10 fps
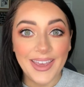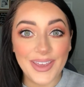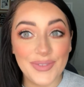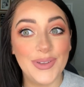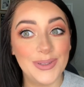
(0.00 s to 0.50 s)

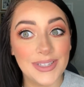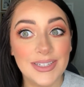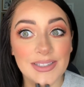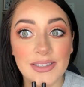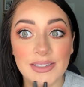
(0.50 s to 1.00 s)
It feels like
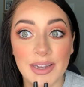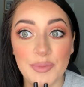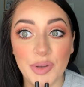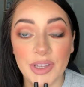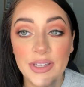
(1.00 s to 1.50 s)
it's going to stay
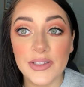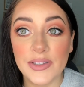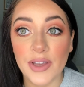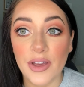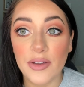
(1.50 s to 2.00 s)
put.
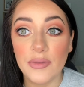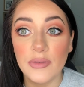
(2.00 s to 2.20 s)
So,